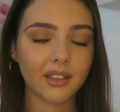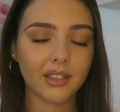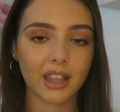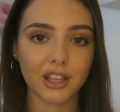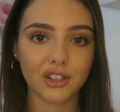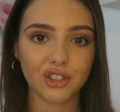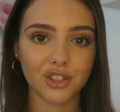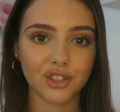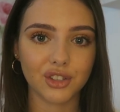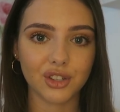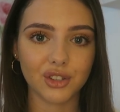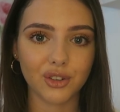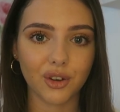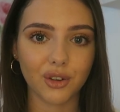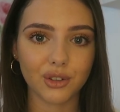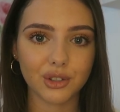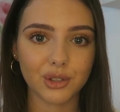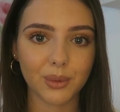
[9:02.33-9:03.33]
That's just the
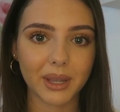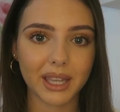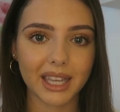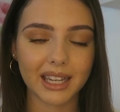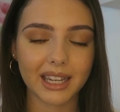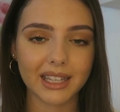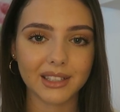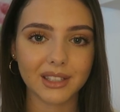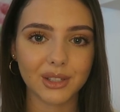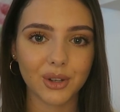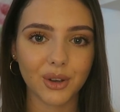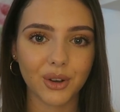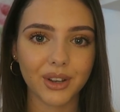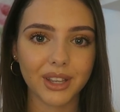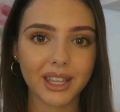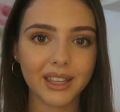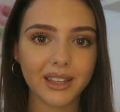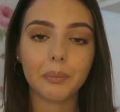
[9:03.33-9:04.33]
dog squeaking his
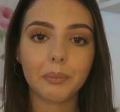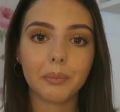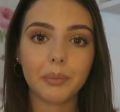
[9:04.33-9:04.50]
toy.